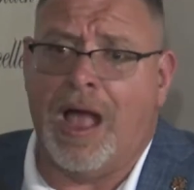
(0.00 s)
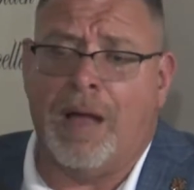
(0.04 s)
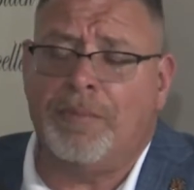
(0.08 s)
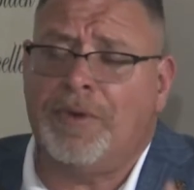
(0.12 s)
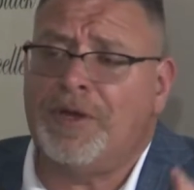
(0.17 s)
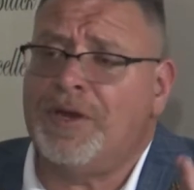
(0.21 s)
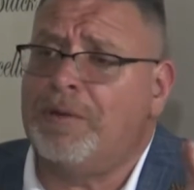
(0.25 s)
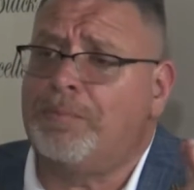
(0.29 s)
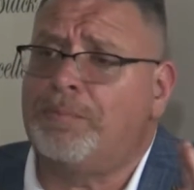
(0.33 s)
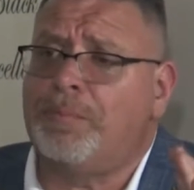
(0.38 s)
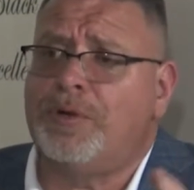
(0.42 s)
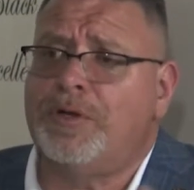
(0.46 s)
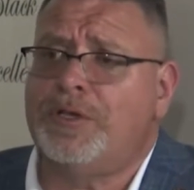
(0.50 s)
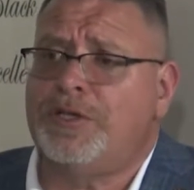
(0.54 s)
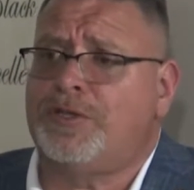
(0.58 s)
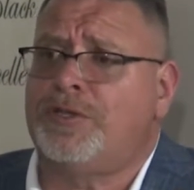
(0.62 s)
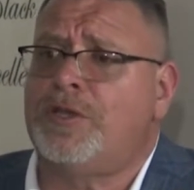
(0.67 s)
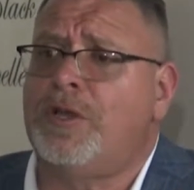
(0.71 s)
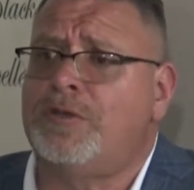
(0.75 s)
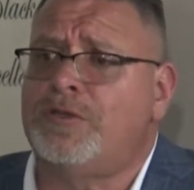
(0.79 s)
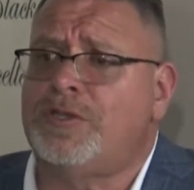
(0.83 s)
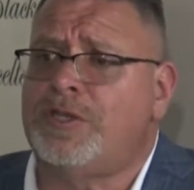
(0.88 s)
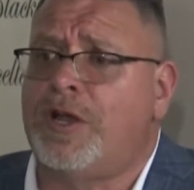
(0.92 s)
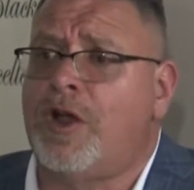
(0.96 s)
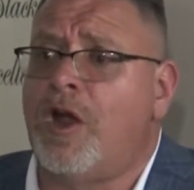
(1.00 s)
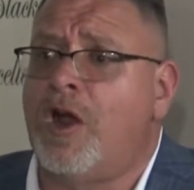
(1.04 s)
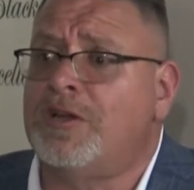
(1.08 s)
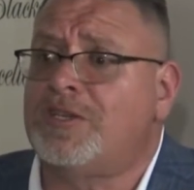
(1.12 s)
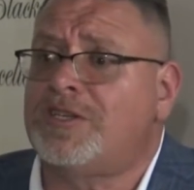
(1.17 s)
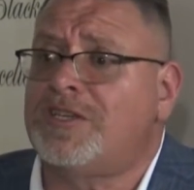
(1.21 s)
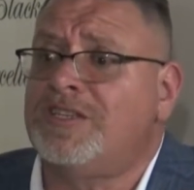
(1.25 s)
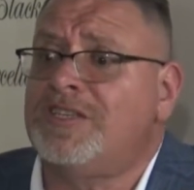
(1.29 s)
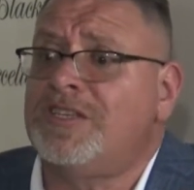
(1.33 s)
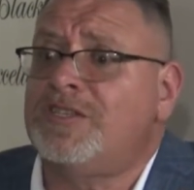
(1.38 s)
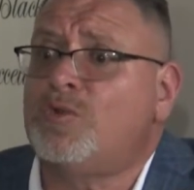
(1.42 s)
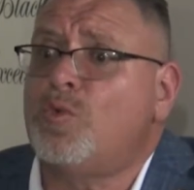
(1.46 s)
I'm gonna push those cigars
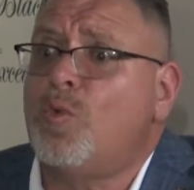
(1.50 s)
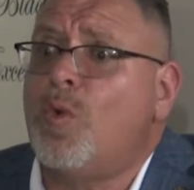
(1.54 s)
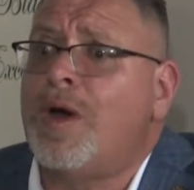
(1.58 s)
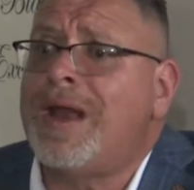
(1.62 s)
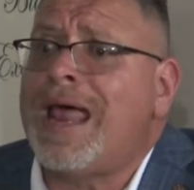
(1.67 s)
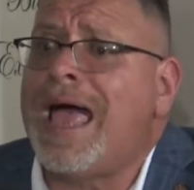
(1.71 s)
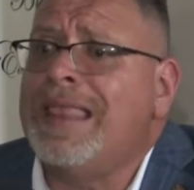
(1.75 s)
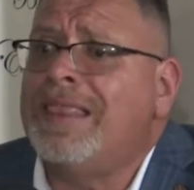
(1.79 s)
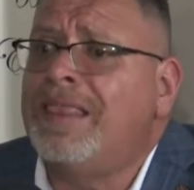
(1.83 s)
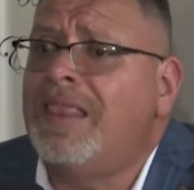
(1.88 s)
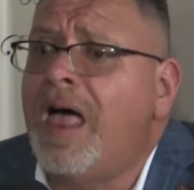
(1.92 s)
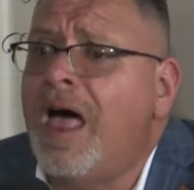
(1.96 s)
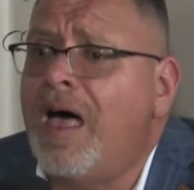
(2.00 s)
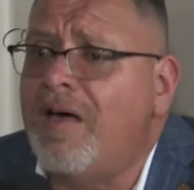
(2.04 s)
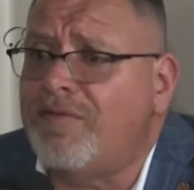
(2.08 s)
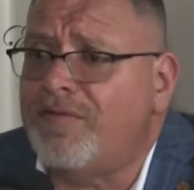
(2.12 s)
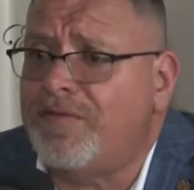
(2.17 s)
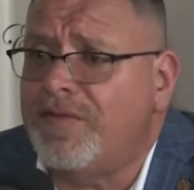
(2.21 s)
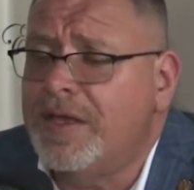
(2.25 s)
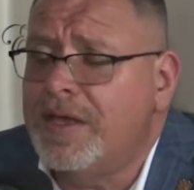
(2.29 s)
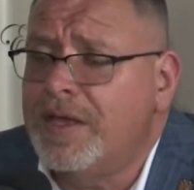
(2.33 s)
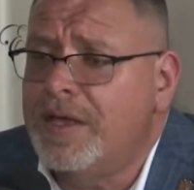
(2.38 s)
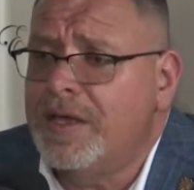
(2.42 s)
because it's what I love